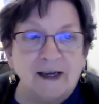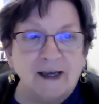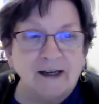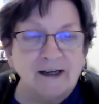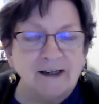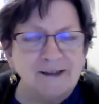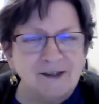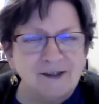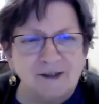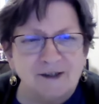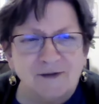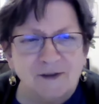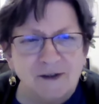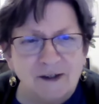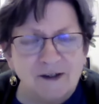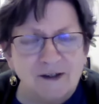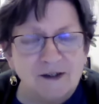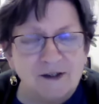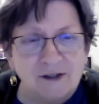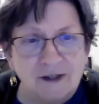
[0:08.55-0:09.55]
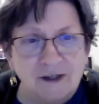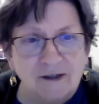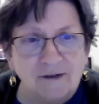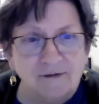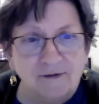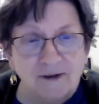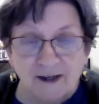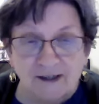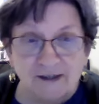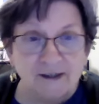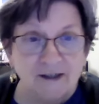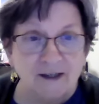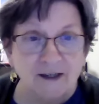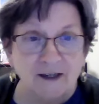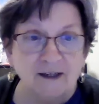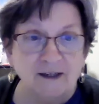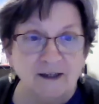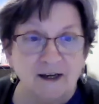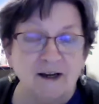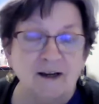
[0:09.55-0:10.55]
And I just finished a
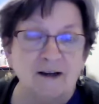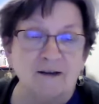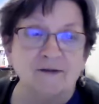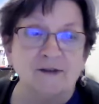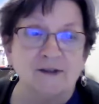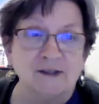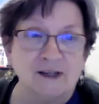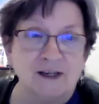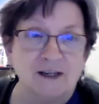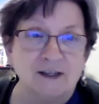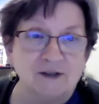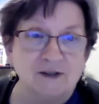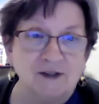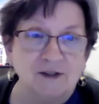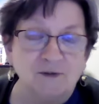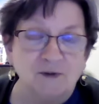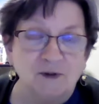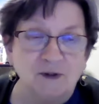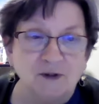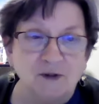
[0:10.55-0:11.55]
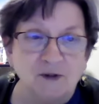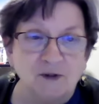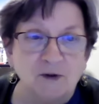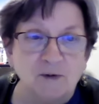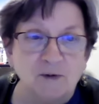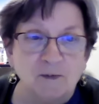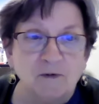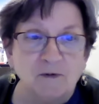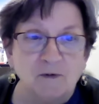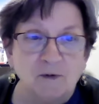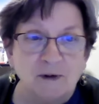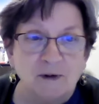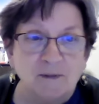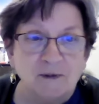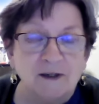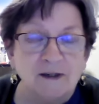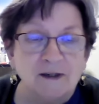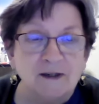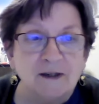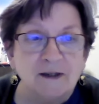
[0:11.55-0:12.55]
fascinating conversation with a group of
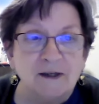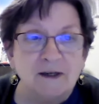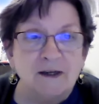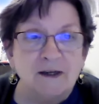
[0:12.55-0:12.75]
women